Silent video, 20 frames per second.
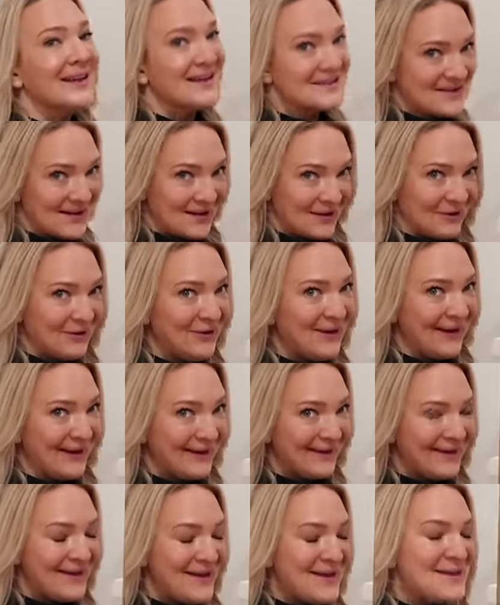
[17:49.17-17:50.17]
Yes, I agree.
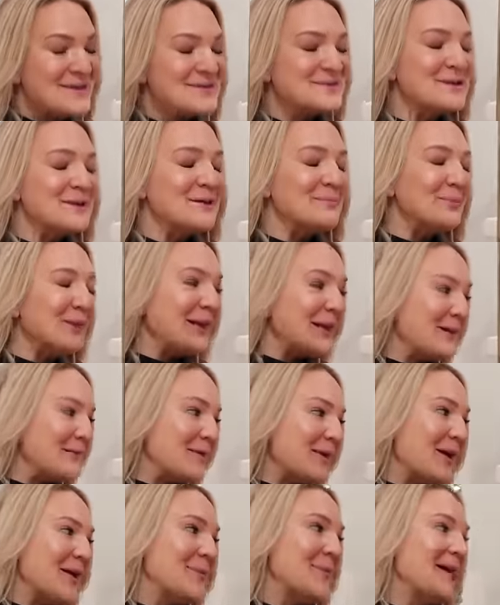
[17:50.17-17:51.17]
So the Bloody
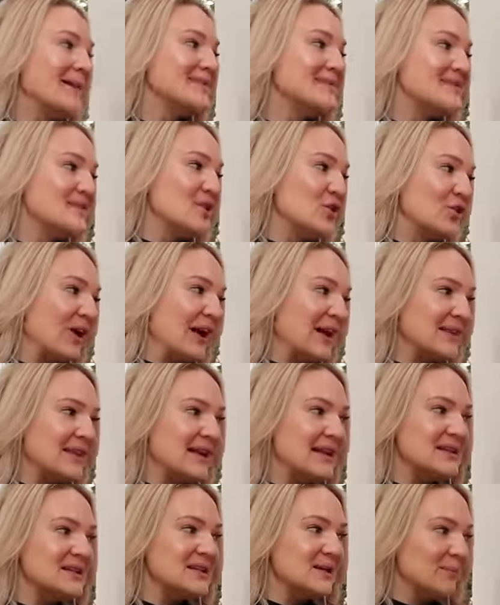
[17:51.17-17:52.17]
Mary mix is a great
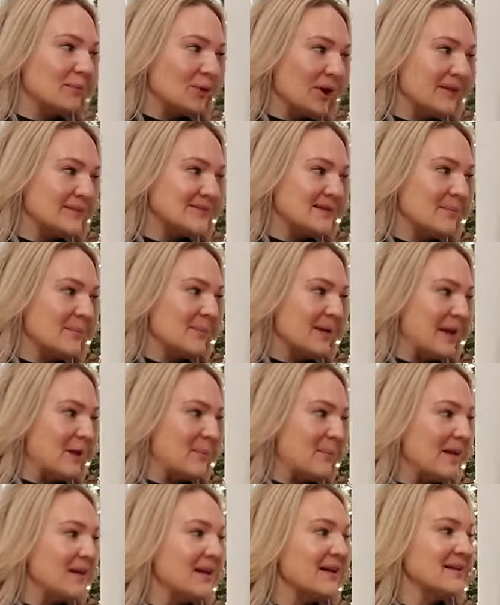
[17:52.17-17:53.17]
thing to bring somebody
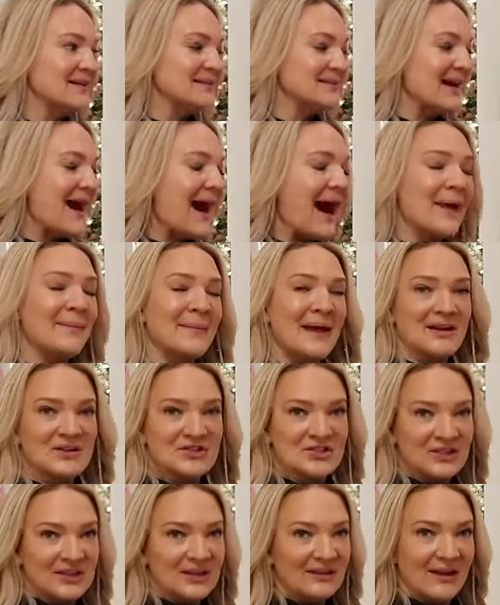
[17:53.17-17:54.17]
because I'm
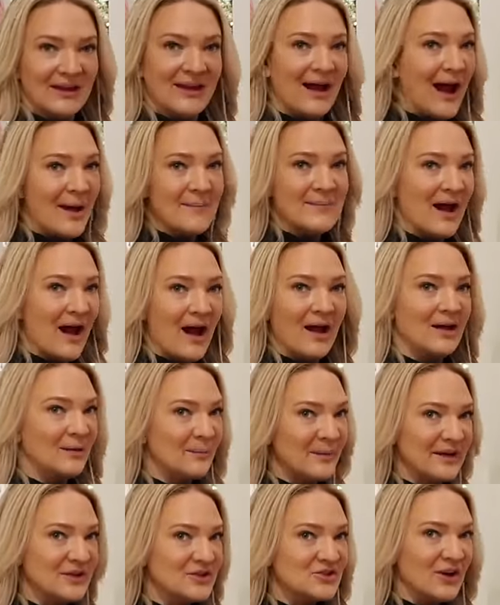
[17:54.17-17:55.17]
actually like, I'm not a
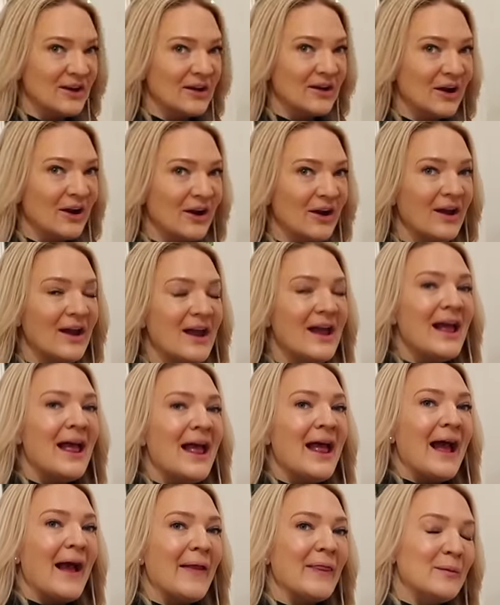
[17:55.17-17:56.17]
big drinker. Okay.
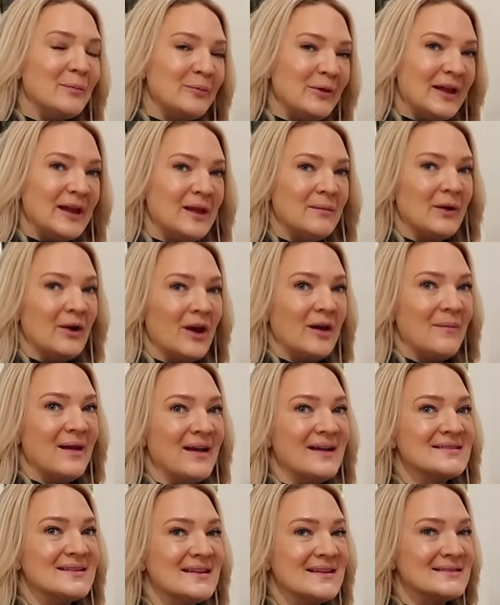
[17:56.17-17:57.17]
And the Bloody Mary
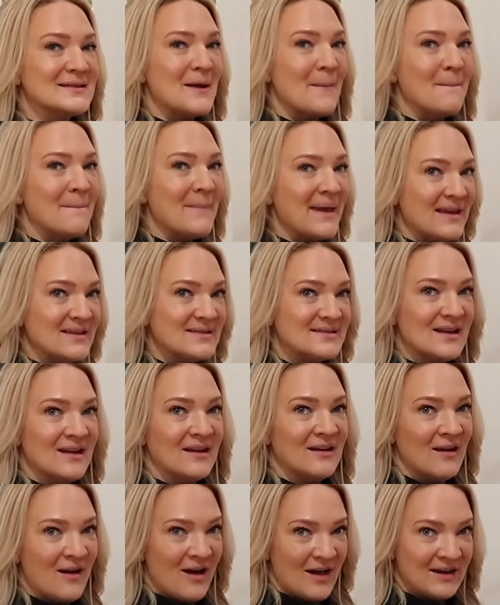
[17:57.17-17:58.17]
mix is
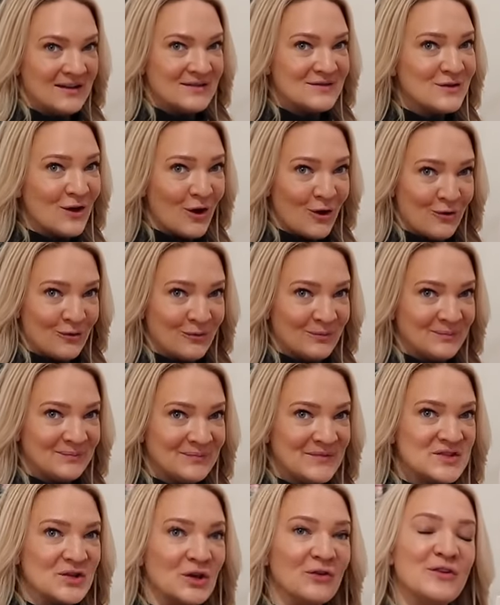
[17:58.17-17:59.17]
amazing on its own.
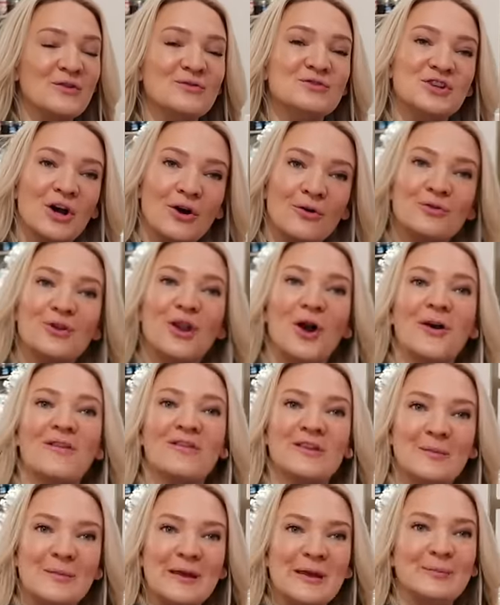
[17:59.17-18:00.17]
So if you don't know
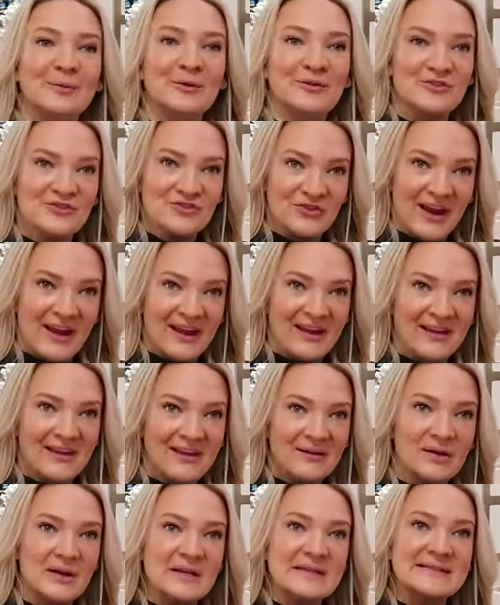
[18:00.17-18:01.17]
if the people drink,
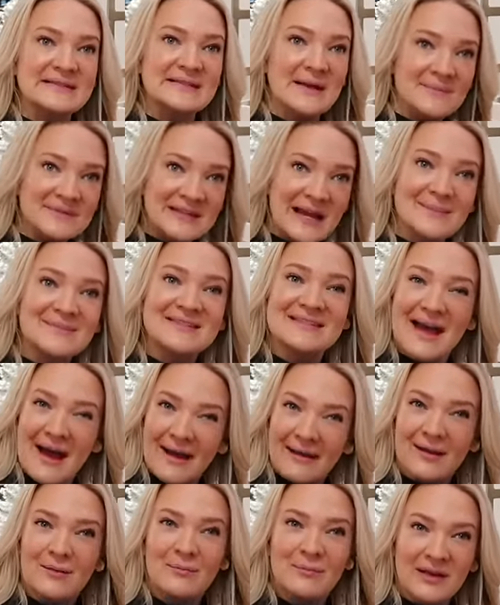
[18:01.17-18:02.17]
because sometimes like
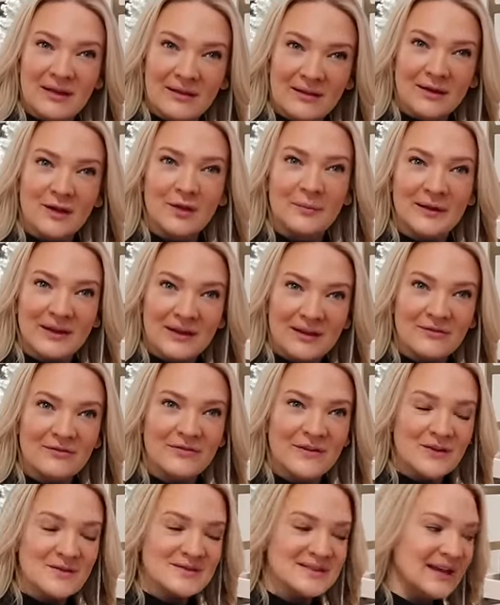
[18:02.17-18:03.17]
that can be a little bit
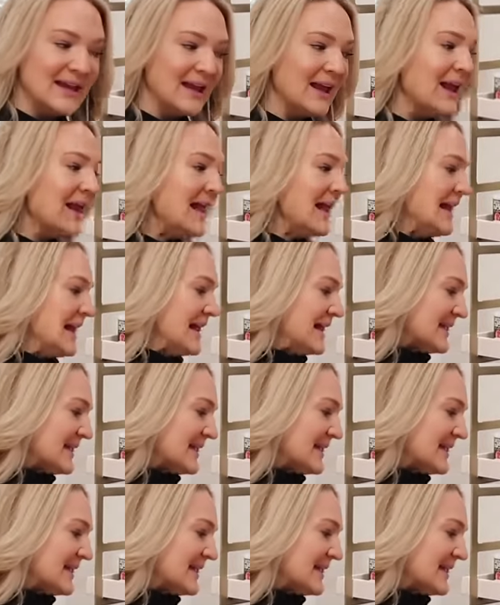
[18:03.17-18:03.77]
confusing. Yes.